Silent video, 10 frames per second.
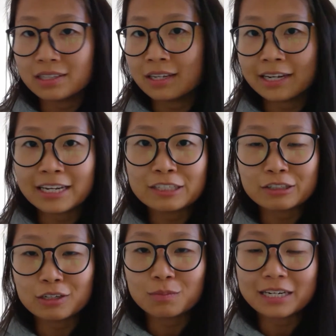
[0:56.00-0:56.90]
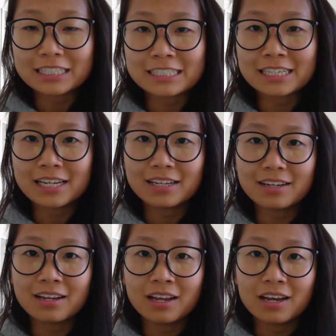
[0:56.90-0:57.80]
like internal
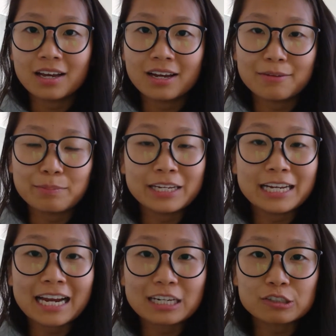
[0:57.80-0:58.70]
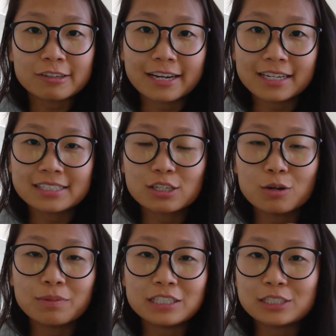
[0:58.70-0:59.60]
medicine, uh, pediatrics,
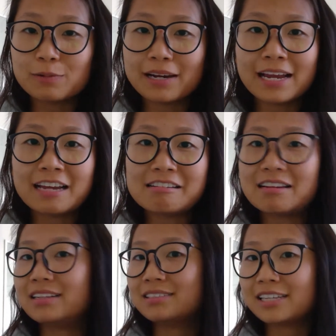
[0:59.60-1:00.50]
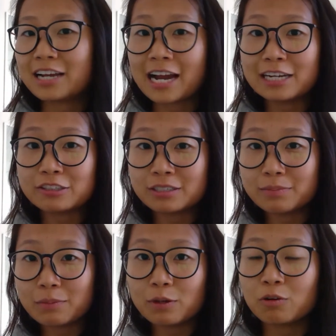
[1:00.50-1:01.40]
OBGYN, and psychiatry,
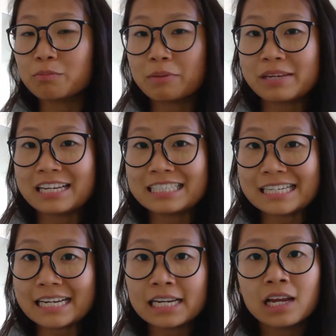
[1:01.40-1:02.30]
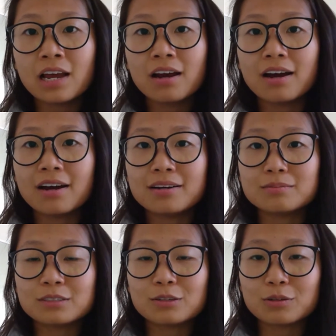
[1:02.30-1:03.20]
maybe, or maybe ED. Um,
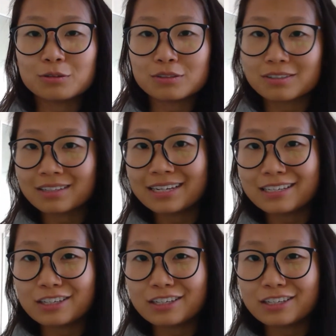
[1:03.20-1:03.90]
so those are like